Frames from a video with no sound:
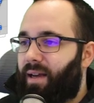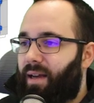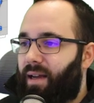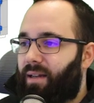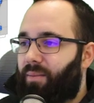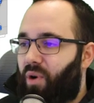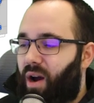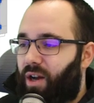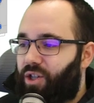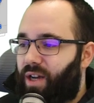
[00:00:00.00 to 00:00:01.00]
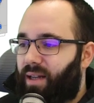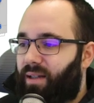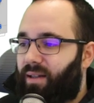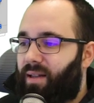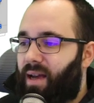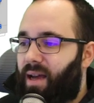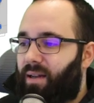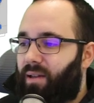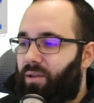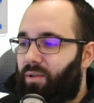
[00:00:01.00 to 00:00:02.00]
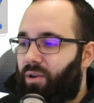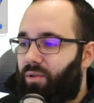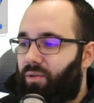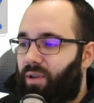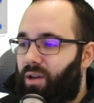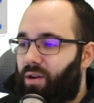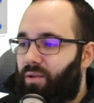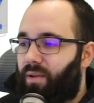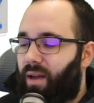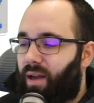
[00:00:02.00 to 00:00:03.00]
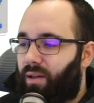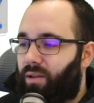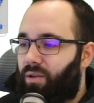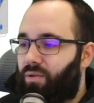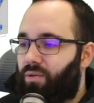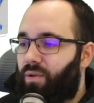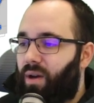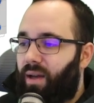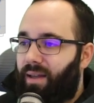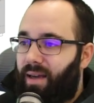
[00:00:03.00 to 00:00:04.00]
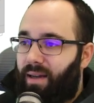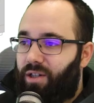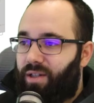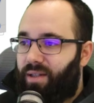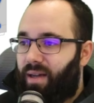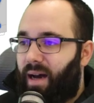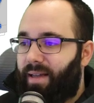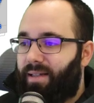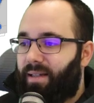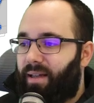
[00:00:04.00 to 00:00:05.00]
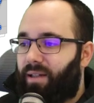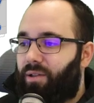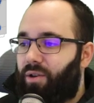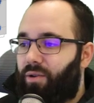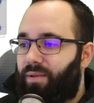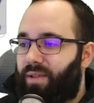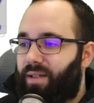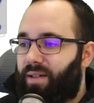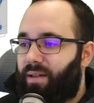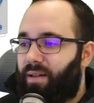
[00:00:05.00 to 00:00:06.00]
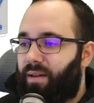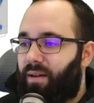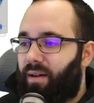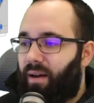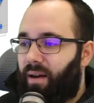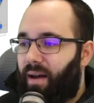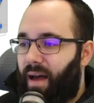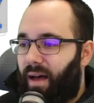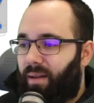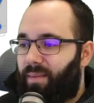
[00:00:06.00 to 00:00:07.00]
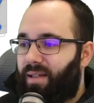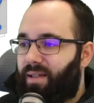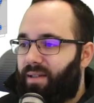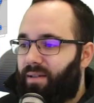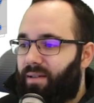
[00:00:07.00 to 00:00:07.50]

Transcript: in the project, then you go here and you can just isolate those uh, elements.